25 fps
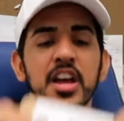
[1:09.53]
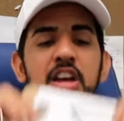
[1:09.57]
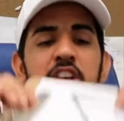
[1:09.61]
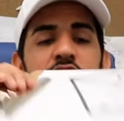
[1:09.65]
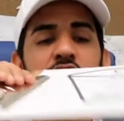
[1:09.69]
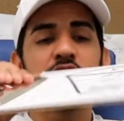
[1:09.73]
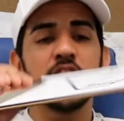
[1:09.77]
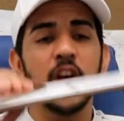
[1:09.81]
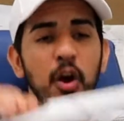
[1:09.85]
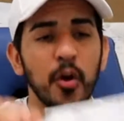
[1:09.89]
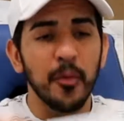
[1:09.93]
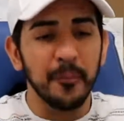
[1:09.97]

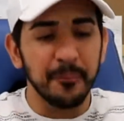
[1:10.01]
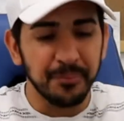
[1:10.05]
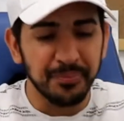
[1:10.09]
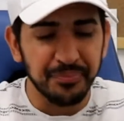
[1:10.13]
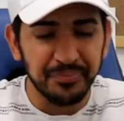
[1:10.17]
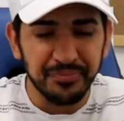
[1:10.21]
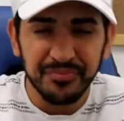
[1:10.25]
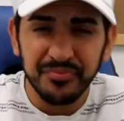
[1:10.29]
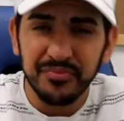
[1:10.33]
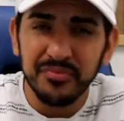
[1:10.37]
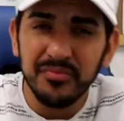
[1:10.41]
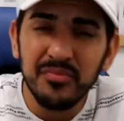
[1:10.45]
So
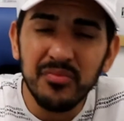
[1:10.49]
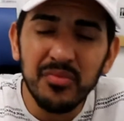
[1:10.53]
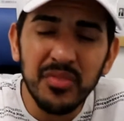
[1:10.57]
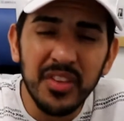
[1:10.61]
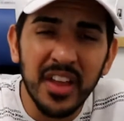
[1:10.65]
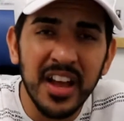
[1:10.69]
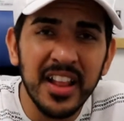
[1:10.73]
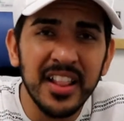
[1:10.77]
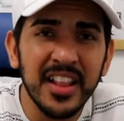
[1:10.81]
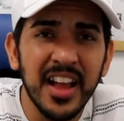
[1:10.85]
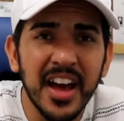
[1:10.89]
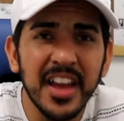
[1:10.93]

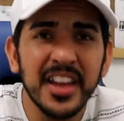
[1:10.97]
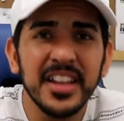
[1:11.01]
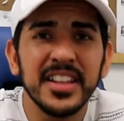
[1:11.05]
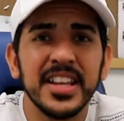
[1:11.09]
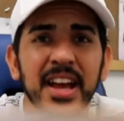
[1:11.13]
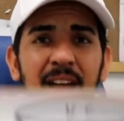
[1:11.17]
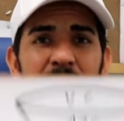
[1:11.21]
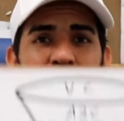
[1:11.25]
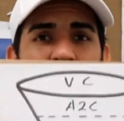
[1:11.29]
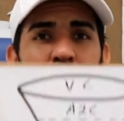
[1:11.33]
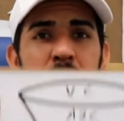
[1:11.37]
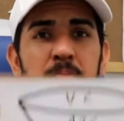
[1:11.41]
a lot of
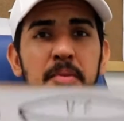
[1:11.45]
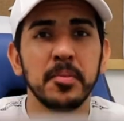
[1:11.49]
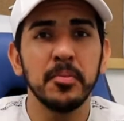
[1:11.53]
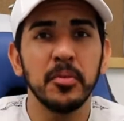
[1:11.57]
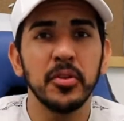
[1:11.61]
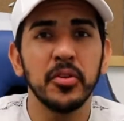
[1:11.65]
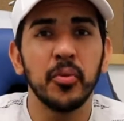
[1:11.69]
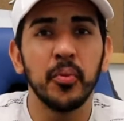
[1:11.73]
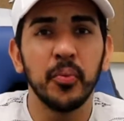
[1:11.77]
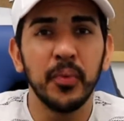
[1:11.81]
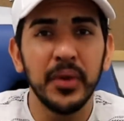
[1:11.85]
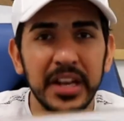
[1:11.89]
times
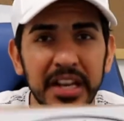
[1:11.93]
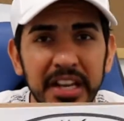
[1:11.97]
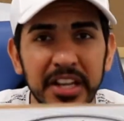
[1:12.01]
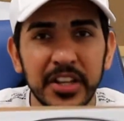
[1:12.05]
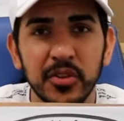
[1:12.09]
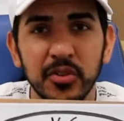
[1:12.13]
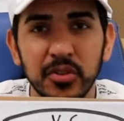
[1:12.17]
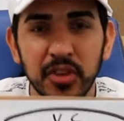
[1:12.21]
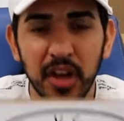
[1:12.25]
people really do